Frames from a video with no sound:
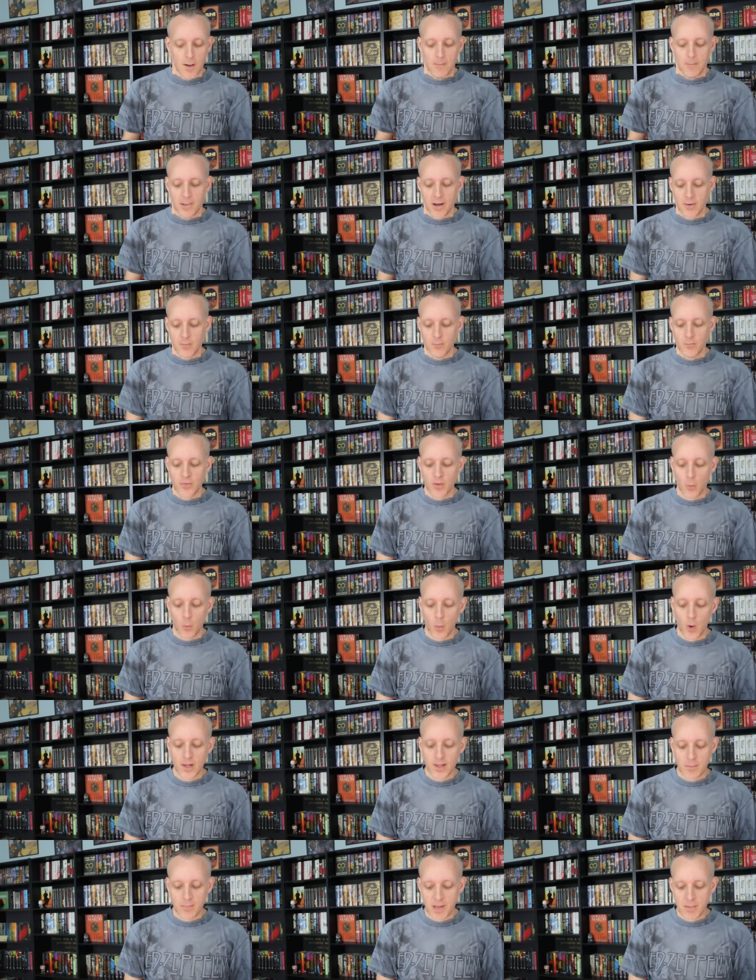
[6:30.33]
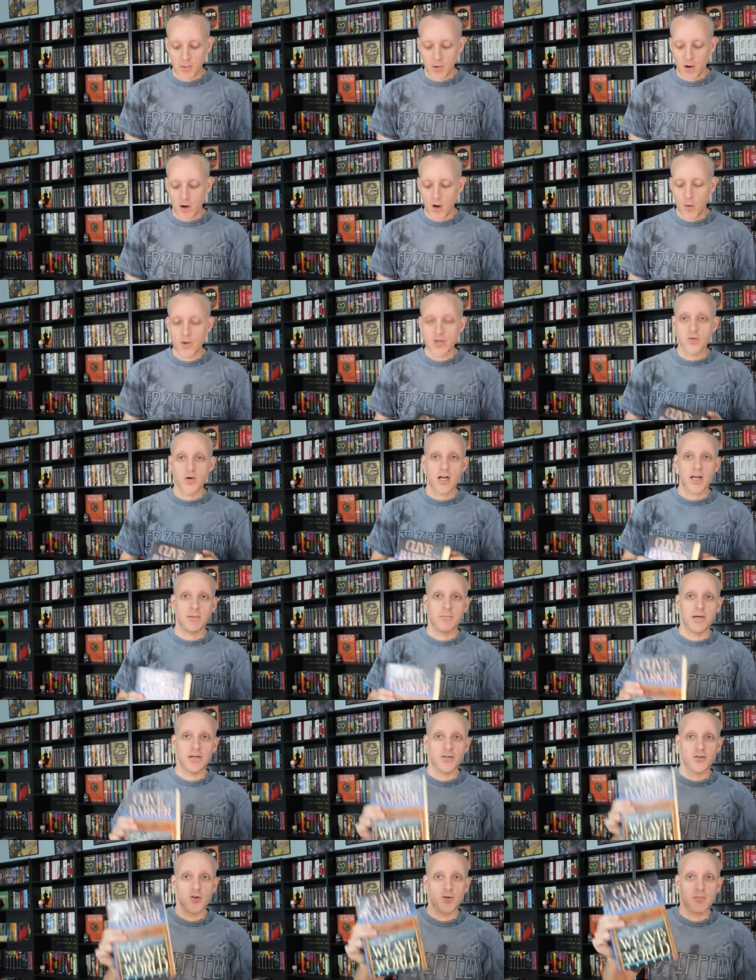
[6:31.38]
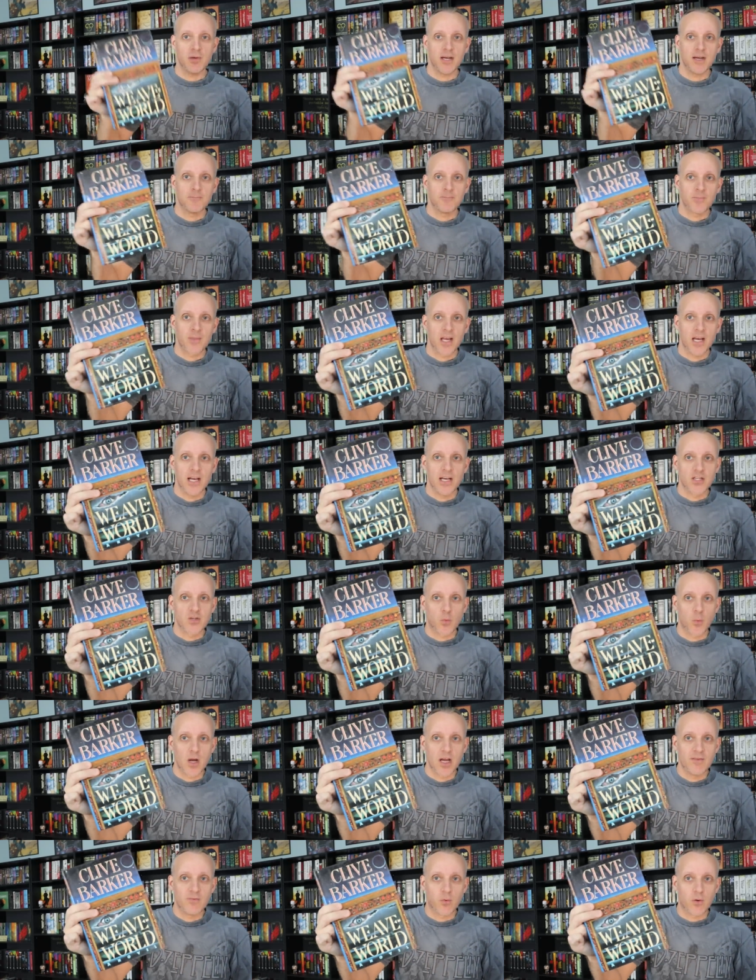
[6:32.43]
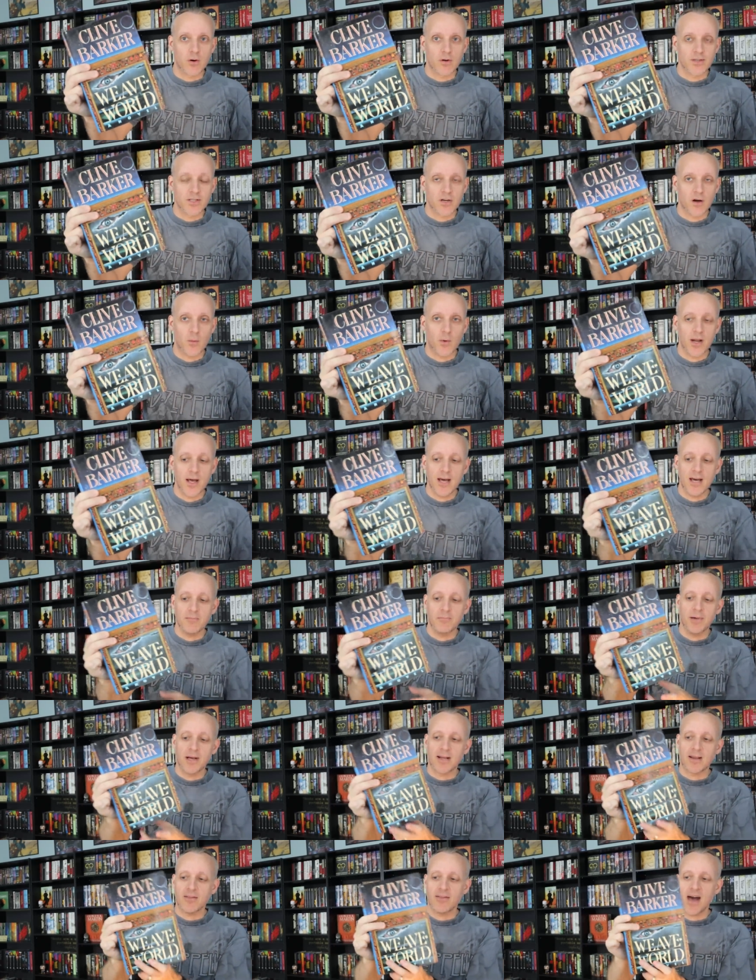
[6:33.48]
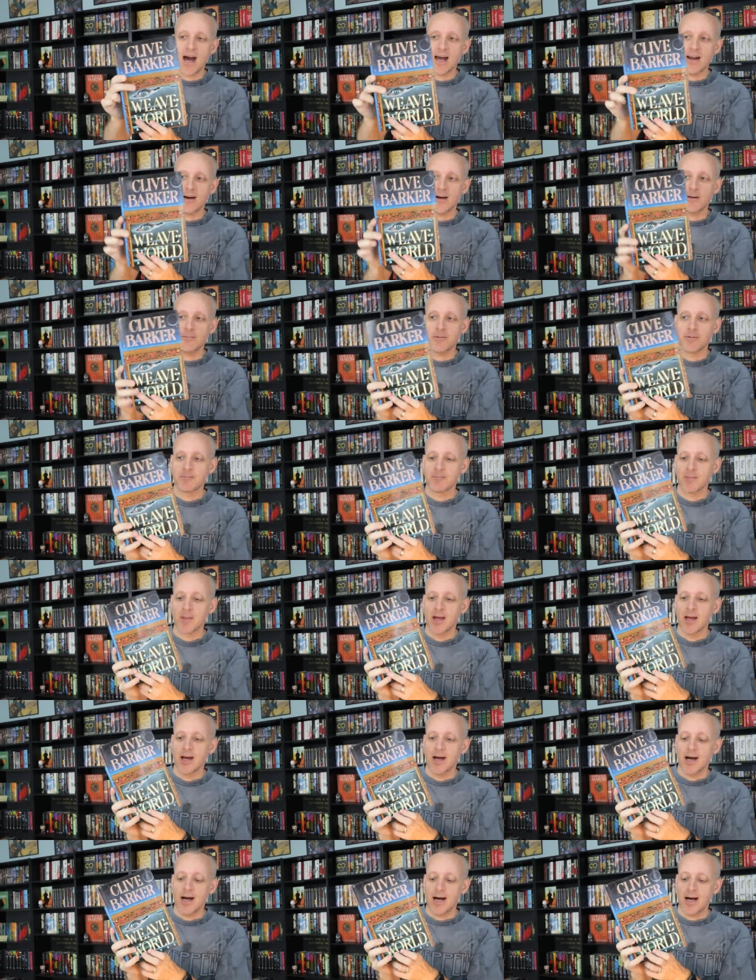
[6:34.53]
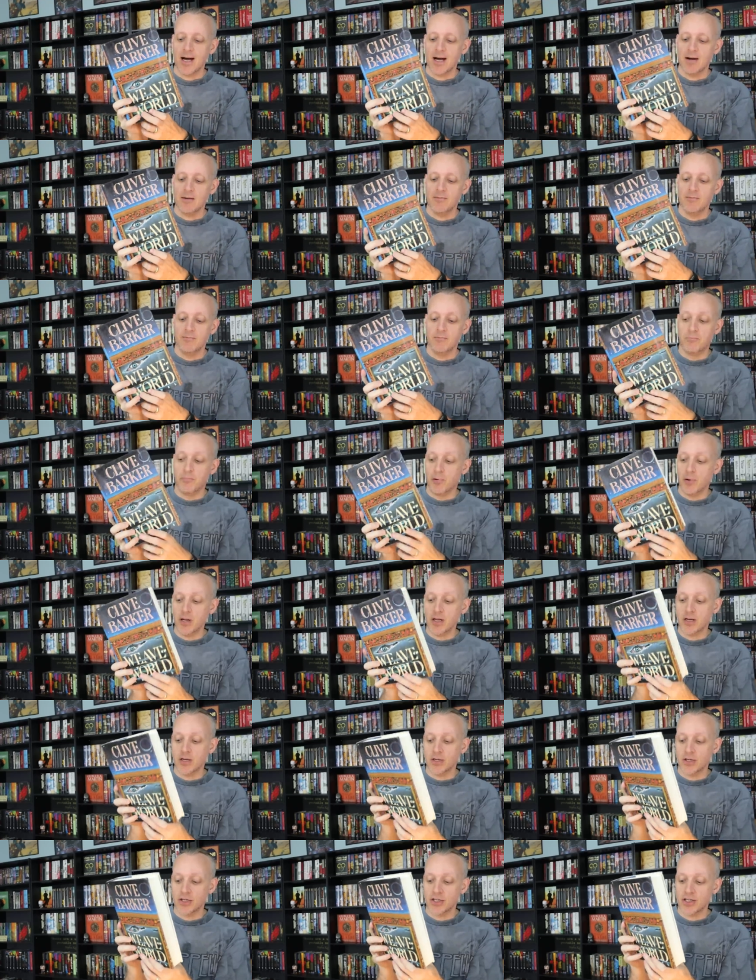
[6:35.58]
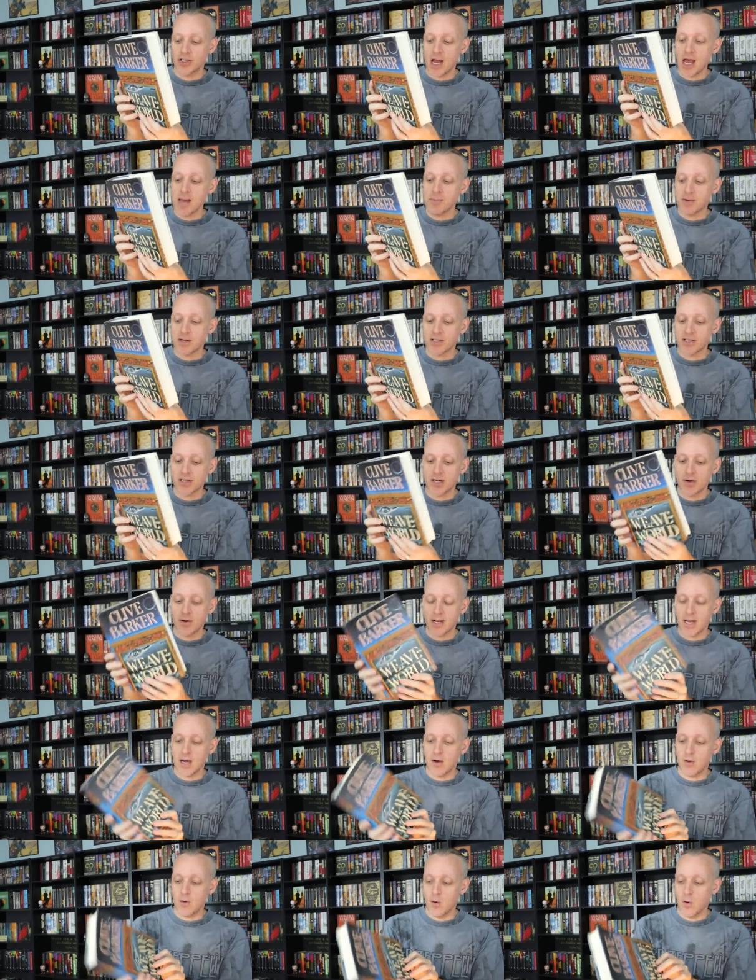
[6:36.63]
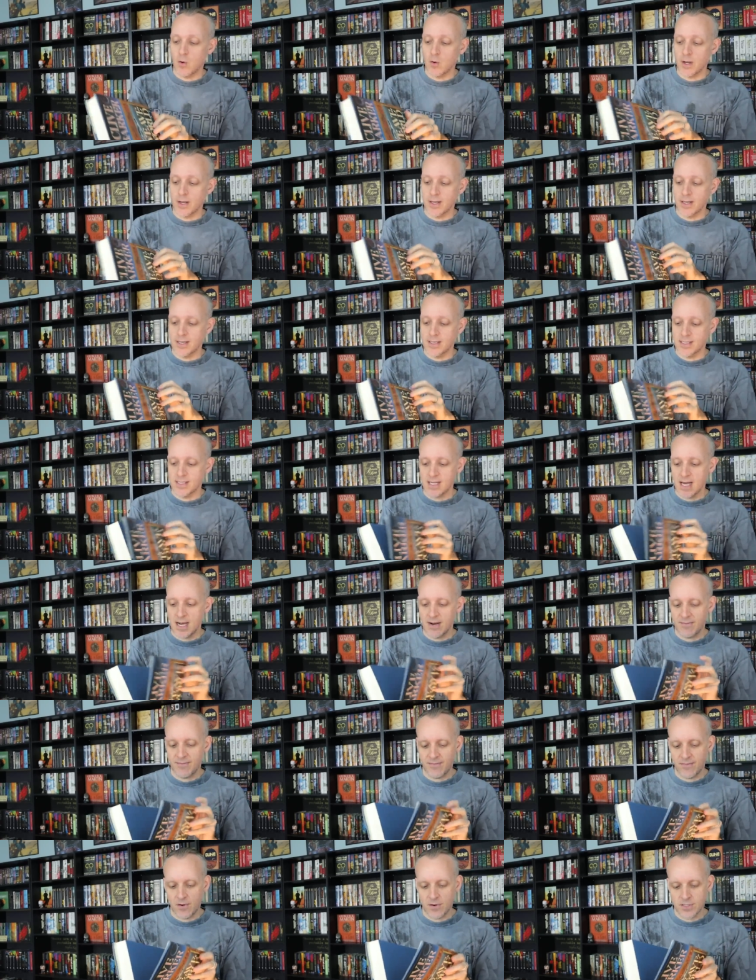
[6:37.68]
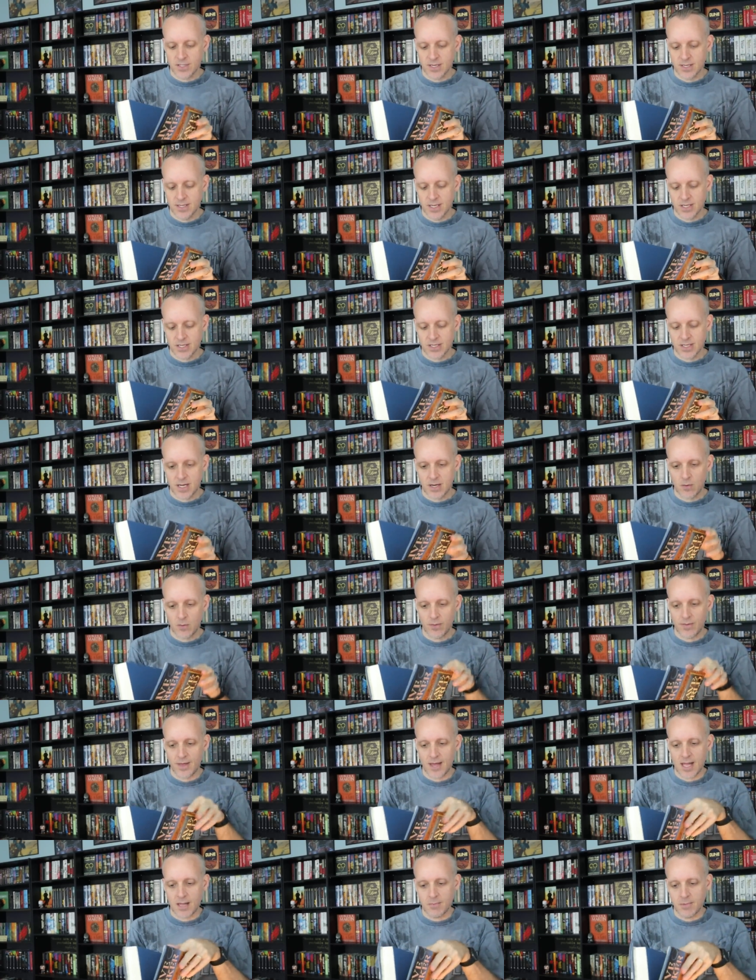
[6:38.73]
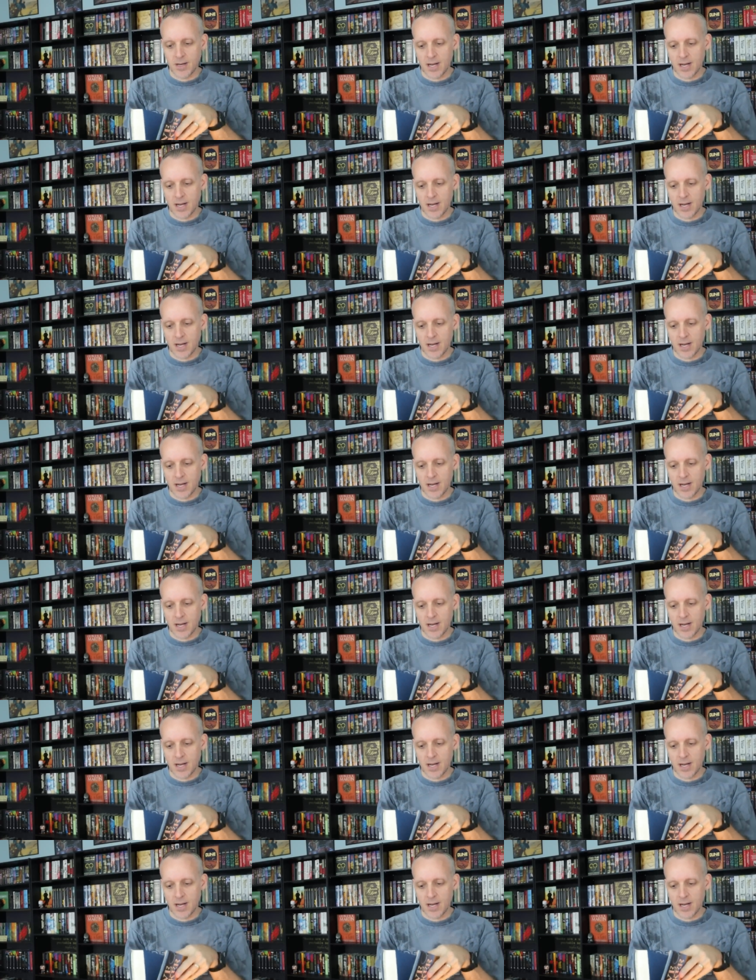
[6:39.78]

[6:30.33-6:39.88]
But the one that people always recommend to me is Weaveworld. So I went ahead and picked that up. Uh, pretty good shape considering how old it is. Not a first edition, I don't think.